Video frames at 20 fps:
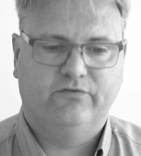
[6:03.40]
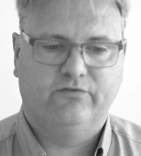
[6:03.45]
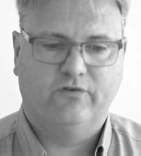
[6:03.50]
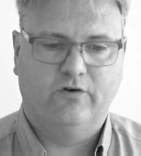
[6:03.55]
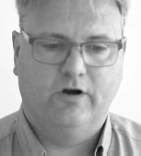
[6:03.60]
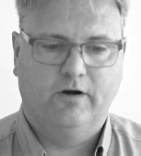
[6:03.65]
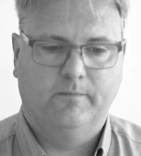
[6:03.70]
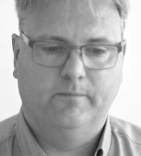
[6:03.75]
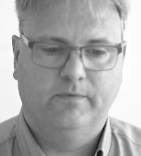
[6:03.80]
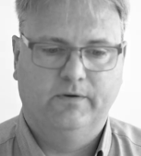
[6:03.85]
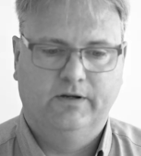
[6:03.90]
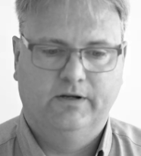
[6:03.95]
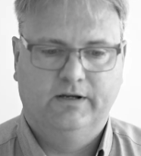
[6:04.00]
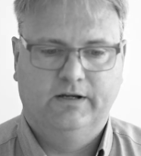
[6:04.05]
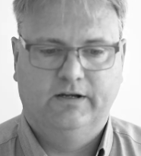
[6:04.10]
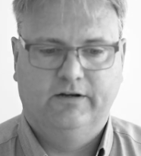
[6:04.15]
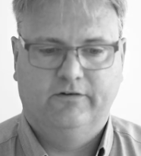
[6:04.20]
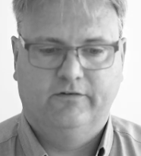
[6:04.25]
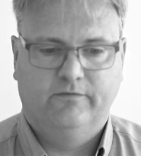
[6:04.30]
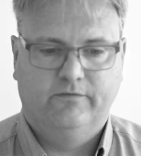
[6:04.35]
from
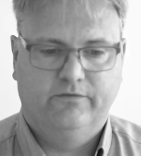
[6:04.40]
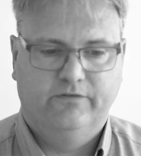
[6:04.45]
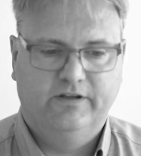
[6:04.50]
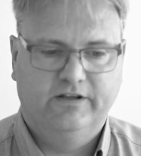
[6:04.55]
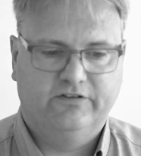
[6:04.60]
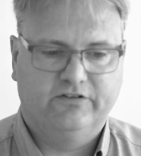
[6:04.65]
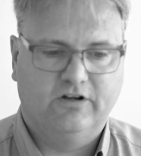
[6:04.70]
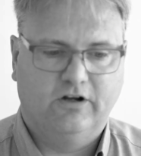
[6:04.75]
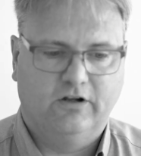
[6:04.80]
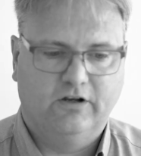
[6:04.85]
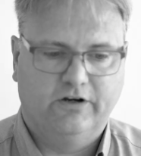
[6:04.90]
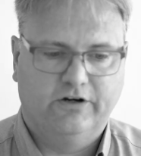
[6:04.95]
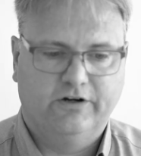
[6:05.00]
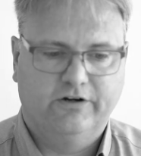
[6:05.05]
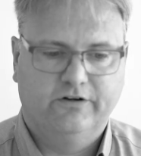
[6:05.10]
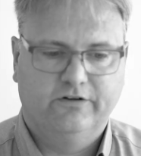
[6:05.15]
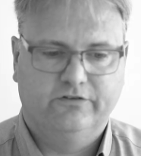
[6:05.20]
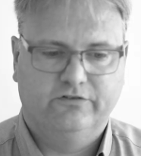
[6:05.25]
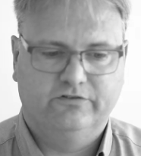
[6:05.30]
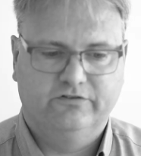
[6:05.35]
this
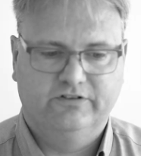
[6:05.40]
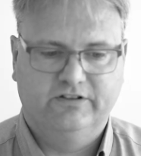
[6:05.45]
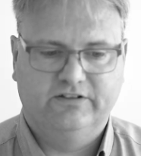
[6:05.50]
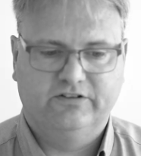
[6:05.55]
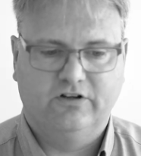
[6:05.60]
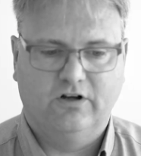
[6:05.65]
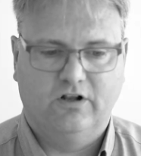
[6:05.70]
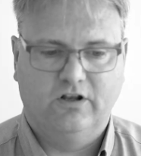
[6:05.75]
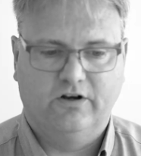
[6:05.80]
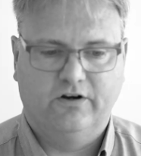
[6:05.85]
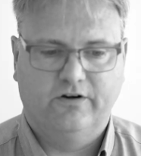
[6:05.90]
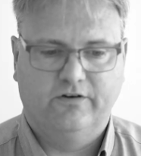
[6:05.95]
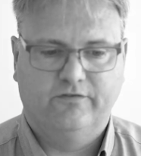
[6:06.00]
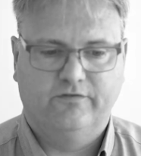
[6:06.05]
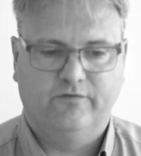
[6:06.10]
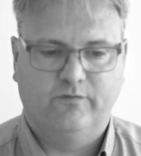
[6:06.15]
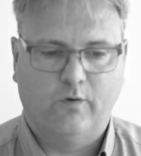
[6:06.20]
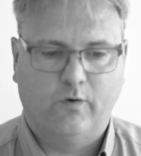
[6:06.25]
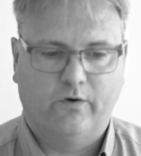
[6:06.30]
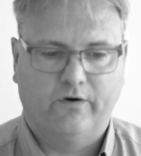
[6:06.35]
color to this color
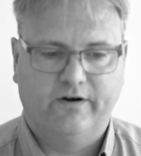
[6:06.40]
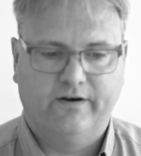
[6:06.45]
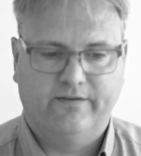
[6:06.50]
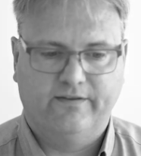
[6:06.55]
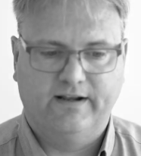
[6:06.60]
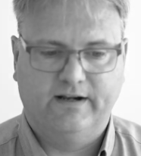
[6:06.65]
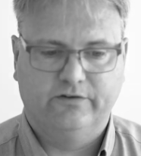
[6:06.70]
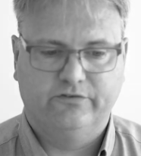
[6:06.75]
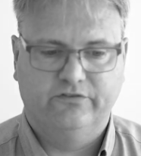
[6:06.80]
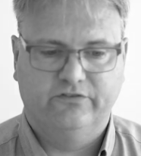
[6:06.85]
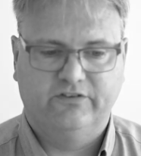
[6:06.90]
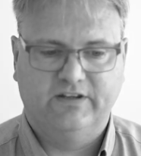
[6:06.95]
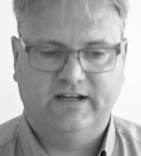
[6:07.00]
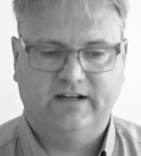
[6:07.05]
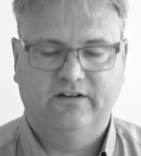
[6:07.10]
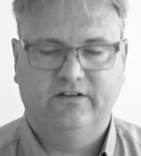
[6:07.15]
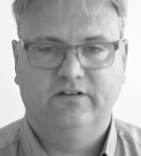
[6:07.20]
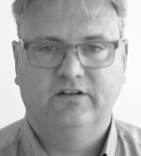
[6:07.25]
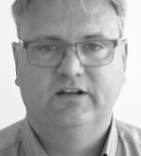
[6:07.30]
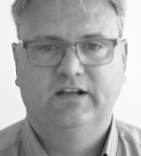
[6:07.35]
for 1,000
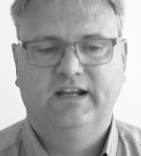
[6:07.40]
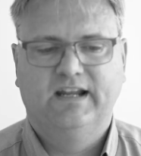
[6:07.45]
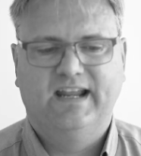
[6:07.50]
seconds.